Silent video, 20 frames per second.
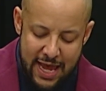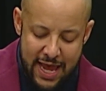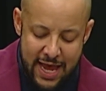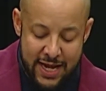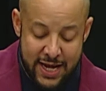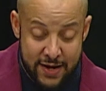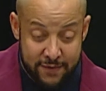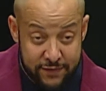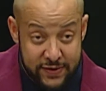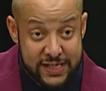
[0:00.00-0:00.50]

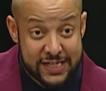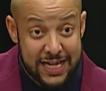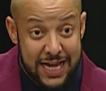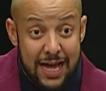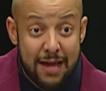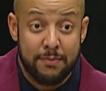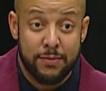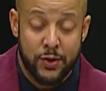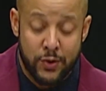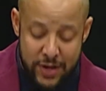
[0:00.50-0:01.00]
And every
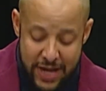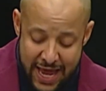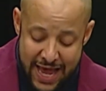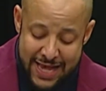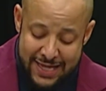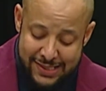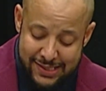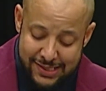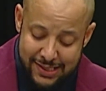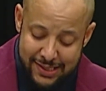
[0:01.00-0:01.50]
time you'd
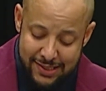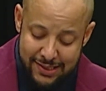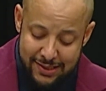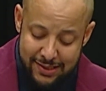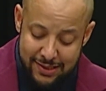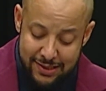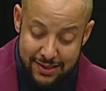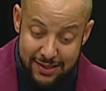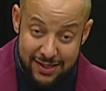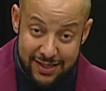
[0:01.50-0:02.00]
ask,
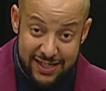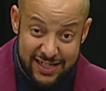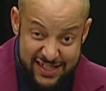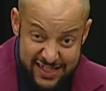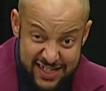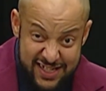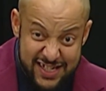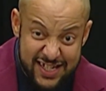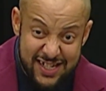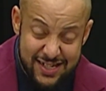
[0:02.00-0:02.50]

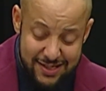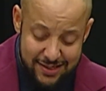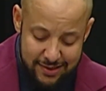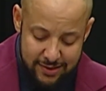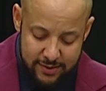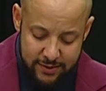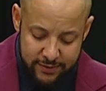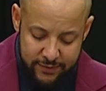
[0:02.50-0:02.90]
isn't it?